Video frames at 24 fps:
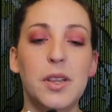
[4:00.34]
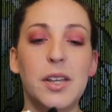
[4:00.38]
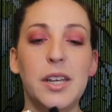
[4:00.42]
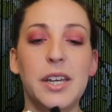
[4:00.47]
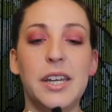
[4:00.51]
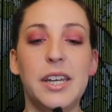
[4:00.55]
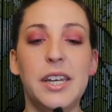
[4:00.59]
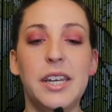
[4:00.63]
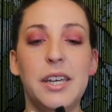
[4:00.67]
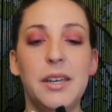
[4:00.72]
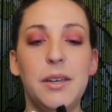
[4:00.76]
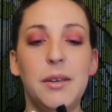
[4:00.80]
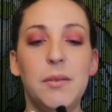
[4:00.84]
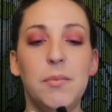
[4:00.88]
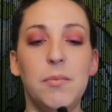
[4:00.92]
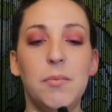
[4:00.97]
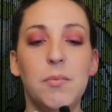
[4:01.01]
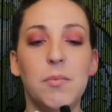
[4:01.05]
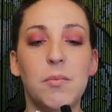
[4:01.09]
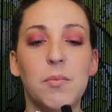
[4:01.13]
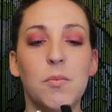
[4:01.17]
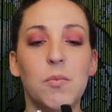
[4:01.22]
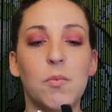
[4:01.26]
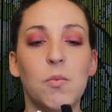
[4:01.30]
clickety
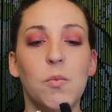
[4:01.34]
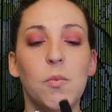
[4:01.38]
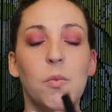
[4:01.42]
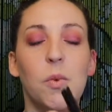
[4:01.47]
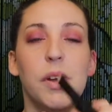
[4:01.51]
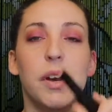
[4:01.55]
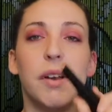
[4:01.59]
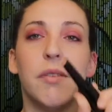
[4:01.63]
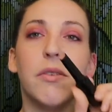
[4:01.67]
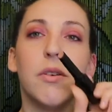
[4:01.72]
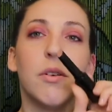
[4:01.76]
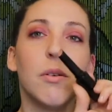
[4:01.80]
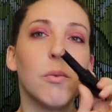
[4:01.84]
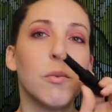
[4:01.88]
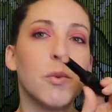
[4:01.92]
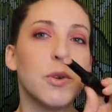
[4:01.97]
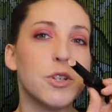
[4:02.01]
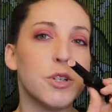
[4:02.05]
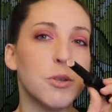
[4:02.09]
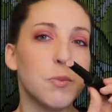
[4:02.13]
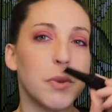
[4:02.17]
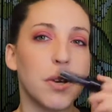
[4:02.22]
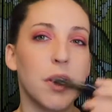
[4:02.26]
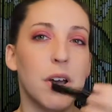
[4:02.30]
whatever
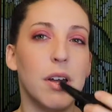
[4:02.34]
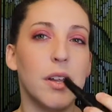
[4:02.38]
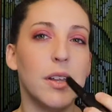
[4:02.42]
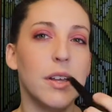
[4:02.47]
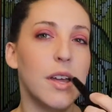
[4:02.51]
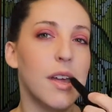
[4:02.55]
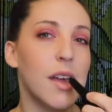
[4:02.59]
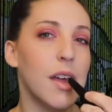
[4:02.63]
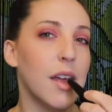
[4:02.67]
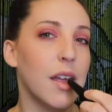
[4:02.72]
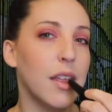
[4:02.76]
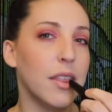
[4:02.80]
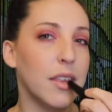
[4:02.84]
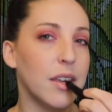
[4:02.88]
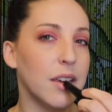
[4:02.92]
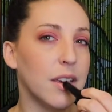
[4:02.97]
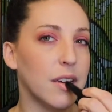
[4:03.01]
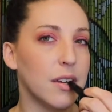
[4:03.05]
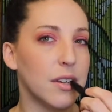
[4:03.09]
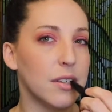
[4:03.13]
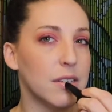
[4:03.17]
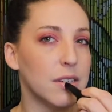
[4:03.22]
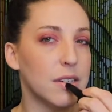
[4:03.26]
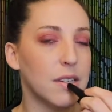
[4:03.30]
whatchamacallit
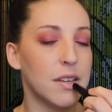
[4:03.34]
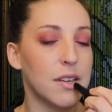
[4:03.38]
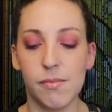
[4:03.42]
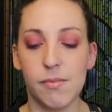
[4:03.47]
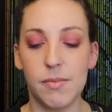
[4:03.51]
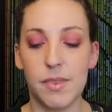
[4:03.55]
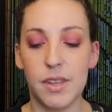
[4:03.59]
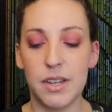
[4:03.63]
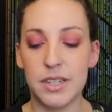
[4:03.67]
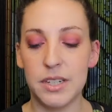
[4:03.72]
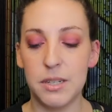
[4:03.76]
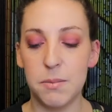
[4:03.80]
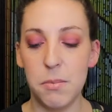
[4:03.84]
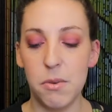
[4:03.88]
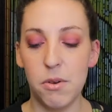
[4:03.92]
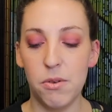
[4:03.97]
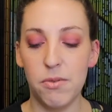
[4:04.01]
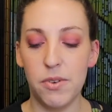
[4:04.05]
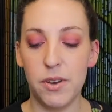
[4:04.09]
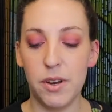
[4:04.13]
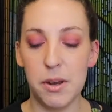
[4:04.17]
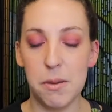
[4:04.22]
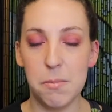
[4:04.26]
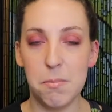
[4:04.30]
things that
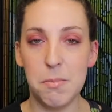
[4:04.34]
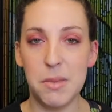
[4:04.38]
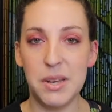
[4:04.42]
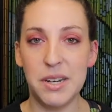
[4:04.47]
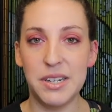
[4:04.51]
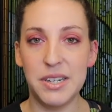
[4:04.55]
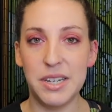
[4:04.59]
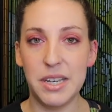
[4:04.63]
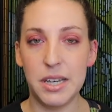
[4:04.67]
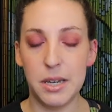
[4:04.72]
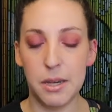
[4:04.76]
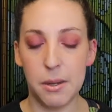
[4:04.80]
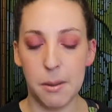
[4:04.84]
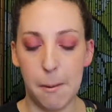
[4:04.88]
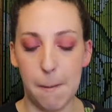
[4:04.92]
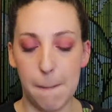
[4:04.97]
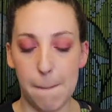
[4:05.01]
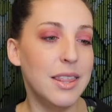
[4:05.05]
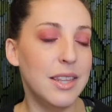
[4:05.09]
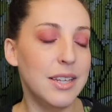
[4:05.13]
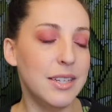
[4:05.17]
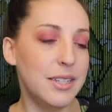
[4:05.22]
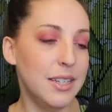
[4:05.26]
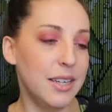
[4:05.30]
smell very minty.
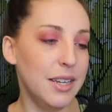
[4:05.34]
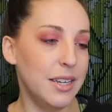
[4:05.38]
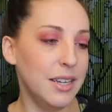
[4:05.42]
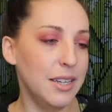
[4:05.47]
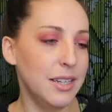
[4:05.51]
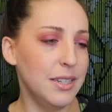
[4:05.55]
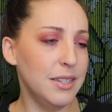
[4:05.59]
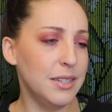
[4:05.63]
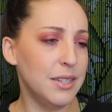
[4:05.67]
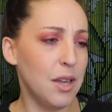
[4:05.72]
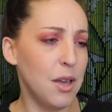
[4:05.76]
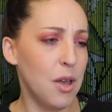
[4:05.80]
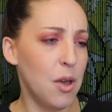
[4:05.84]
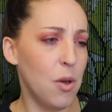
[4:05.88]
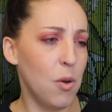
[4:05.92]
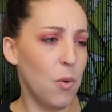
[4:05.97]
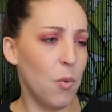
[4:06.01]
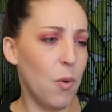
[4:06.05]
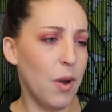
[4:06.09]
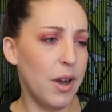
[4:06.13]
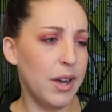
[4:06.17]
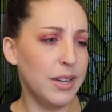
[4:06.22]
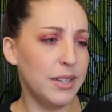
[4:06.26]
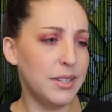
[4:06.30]
This is
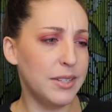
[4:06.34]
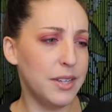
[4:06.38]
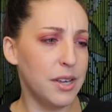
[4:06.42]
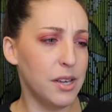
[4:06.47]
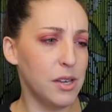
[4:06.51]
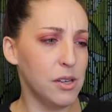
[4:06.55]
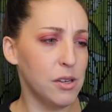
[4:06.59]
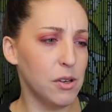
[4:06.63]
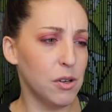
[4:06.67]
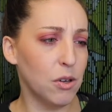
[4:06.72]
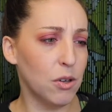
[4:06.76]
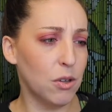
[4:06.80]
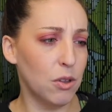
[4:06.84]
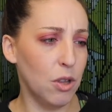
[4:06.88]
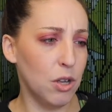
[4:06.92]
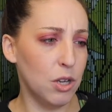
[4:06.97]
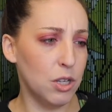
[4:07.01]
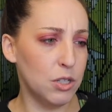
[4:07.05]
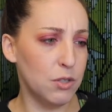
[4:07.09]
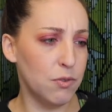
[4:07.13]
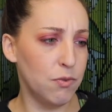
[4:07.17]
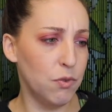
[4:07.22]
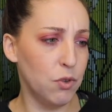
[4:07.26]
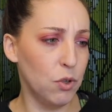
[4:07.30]
YSL
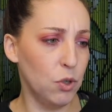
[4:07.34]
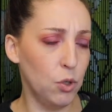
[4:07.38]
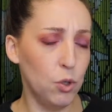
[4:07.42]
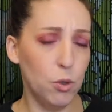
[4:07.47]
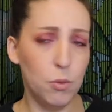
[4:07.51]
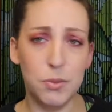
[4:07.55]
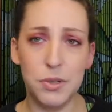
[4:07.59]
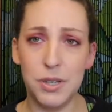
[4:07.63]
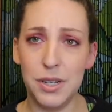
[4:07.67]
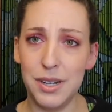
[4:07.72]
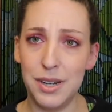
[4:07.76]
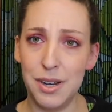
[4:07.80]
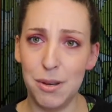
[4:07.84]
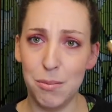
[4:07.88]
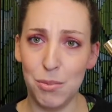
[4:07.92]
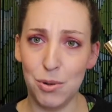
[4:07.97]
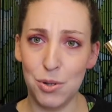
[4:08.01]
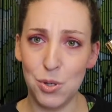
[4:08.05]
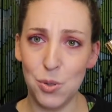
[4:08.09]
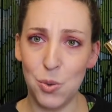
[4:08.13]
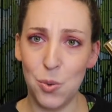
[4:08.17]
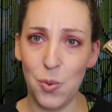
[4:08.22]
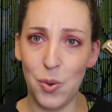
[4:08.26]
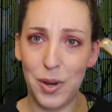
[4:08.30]
Gloss Volupte
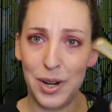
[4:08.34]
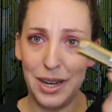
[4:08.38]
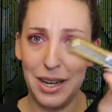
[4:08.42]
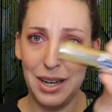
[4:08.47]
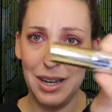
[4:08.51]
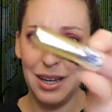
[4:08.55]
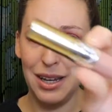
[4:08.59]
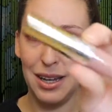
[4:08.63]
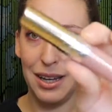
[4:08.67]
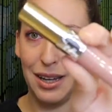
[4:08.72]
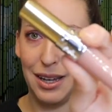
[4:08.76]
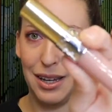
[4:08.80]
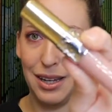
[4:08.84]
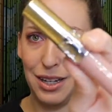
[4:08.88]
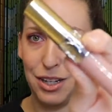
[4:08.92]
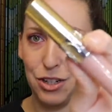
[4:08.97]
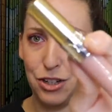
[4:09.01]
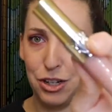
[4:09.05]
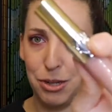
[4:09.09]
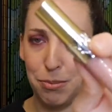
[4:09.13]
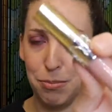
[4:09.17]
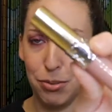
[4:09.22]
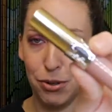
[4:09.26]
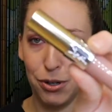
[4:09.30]
number 20. Is
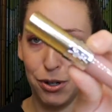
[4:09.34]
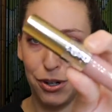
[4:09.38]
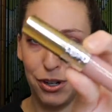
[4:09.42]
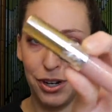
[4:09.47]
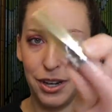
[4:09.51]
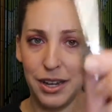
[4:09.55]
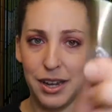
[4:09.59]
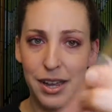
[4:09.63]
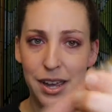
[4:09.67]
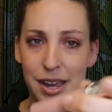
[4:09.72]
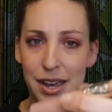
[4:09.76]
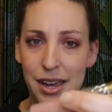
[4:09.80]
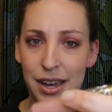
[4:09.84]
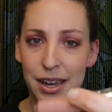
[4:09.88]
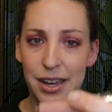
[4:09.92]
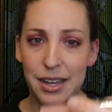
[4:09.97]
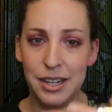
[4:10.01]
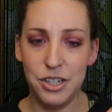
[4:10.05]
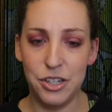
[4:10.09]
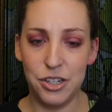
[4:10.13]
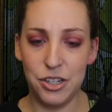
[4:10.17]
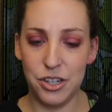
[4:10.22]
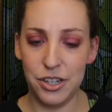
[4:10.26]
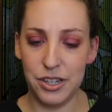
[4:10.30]
she pretty?
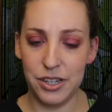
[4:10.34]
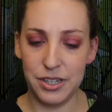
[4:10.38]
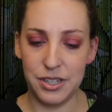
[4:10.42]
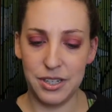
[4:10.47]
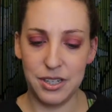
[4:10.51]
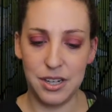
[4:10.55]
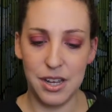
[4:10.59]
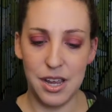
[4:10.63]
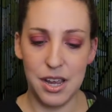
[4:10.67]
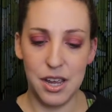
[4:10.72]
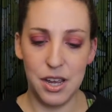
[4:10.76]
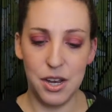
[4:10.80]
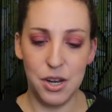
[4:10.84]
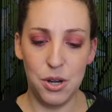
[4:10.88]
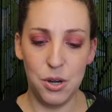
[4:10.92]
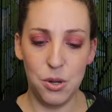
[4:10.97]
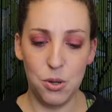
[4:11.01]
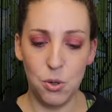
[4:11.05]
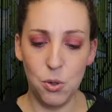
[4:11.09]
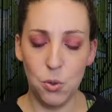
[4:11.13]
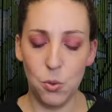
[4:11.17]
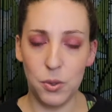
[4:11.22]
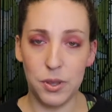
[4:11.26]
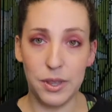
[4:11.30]
It's just
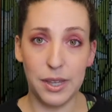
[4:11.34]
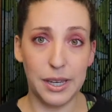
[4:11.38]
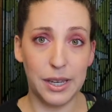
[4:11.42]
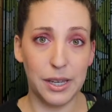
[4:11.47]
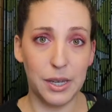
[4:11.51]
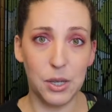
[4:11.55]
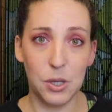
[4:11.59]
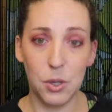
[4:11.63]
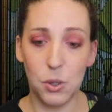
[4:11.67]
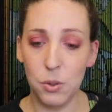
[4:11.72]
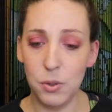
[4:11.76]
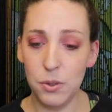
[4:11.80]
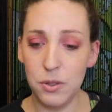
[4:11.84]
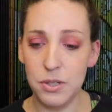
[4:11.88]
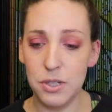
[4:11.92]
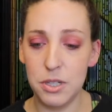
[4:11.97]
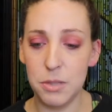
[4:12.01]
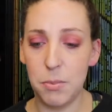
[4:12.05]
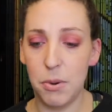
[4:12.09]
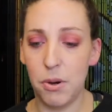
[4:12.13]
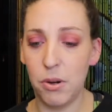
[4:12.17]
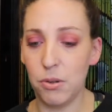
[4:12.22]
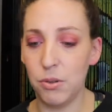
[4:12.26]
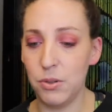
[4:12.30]
nude with like gold
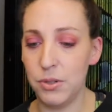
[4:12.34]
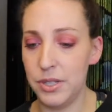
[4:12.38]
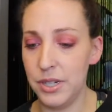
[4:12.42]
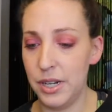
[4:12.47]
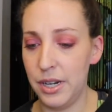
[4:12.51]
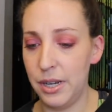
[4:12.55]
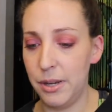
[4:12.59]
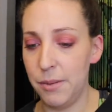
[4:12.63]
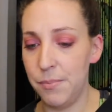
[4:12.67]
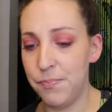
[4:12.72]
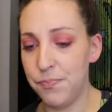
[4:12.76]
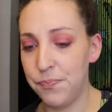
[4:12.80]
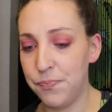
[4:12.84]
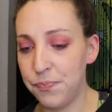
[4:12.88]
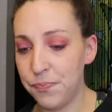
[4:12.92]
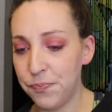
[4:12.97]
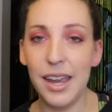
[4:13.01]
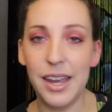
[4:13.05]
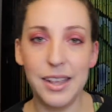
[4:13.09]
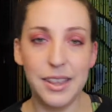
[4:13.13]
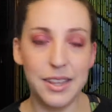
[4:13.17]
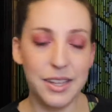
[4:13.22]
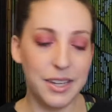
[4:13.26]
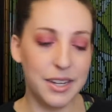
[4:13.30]
sparkles in it.
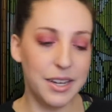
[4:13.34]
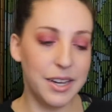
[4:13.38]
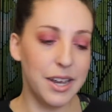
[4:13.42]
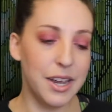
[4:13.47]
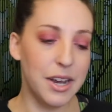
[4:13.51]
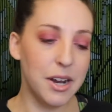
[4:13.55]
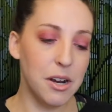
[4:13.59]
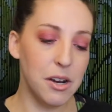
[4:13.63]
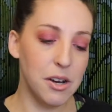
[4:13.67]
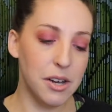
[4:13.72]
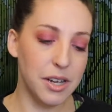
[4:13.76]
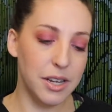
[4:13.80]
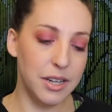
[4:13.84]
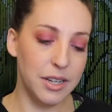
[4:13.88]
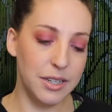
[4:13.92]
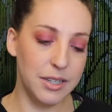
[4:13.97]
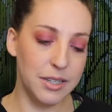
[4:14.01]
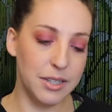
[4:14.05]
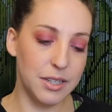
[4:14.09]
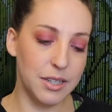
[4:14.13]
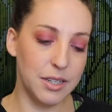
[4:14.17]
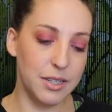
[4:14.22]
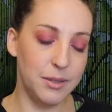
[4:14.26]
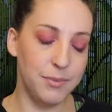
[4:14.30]
And then here
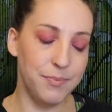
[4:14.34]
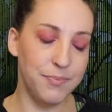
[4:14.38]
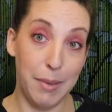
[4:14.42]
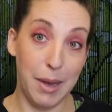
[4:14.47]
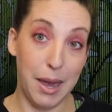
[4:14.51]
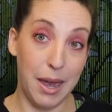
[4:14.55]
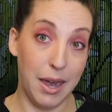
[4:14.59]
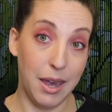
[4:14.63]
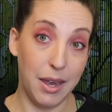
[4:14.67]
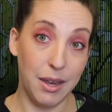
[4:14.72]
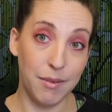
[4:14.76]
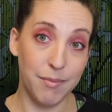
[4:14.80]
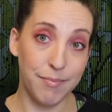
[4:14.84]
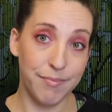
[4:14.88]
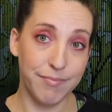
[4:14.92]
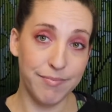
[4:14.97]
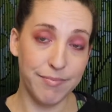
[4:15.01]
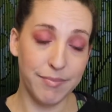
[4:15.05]
is Bay,